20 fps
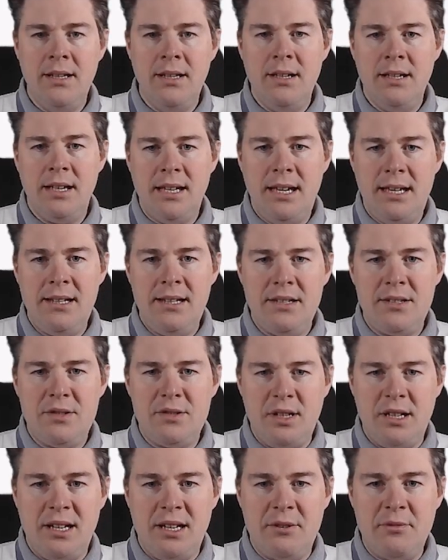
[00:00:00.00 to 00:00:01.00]
Okay,
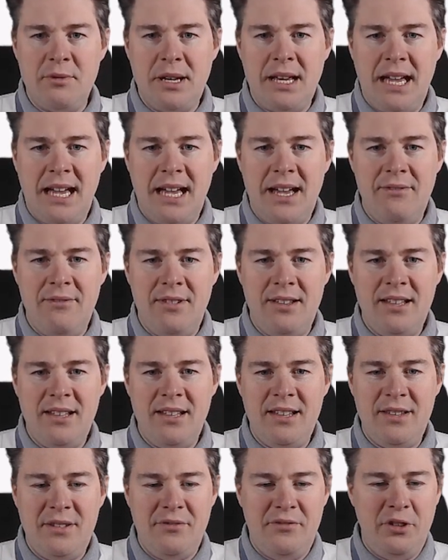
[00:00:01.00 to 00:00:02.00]
so here we have
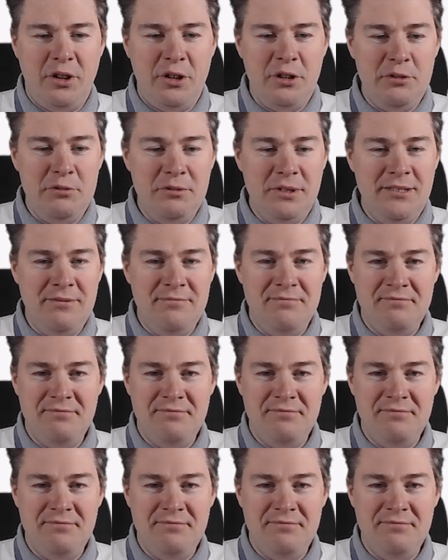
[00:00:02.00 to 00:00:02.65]
the phone.